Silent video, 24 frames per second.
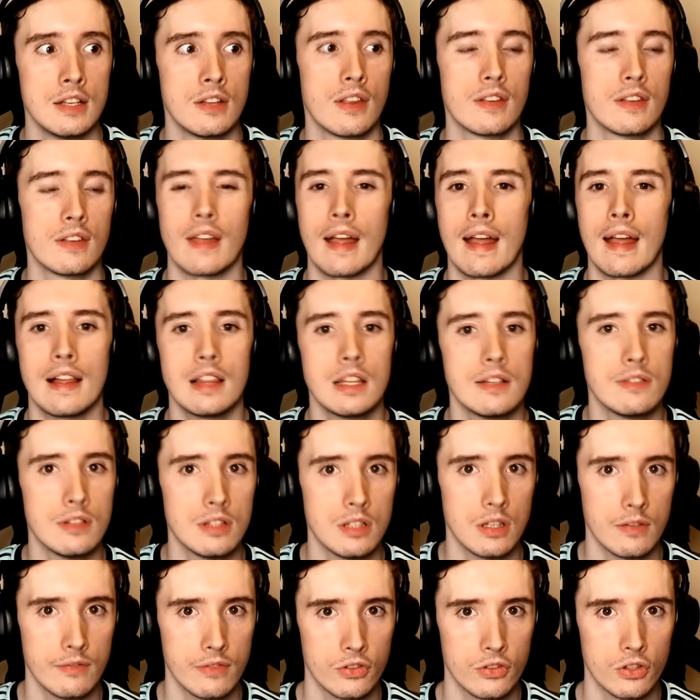That's a hell of a
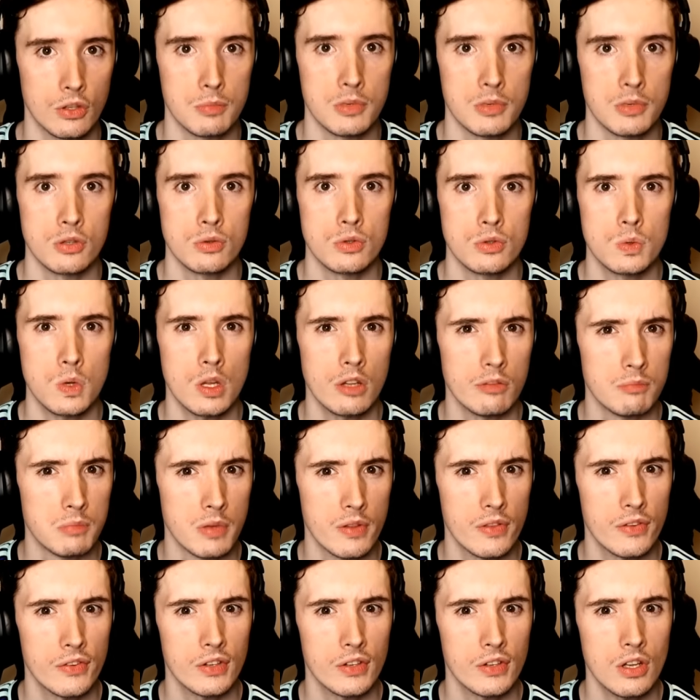lot for someone who 12
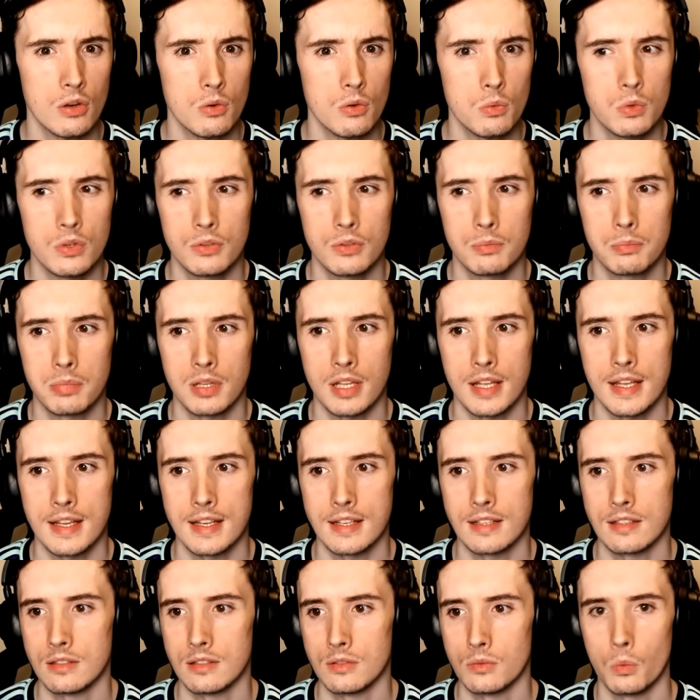months ago was
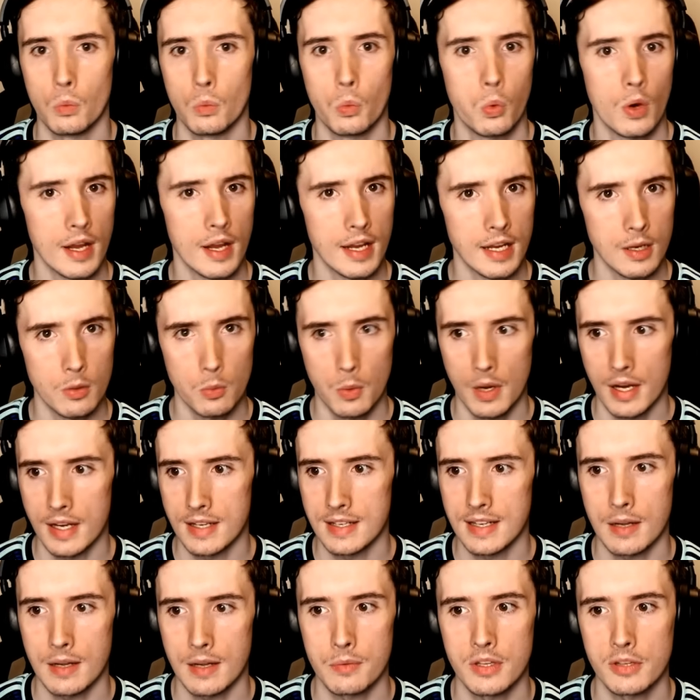playing way
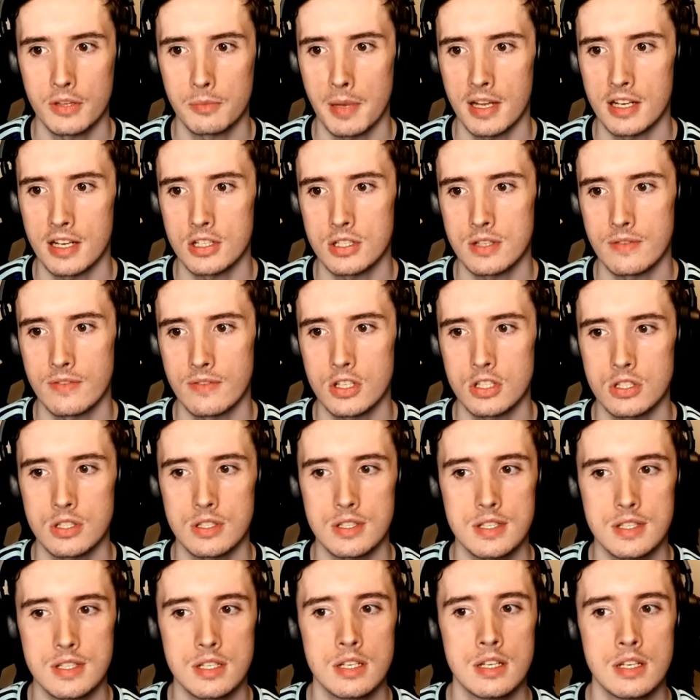down the Spanish
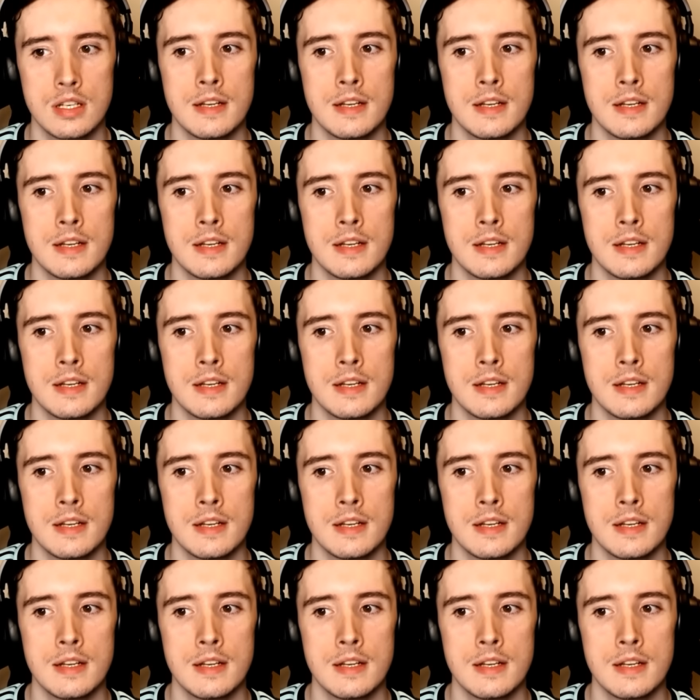divisions.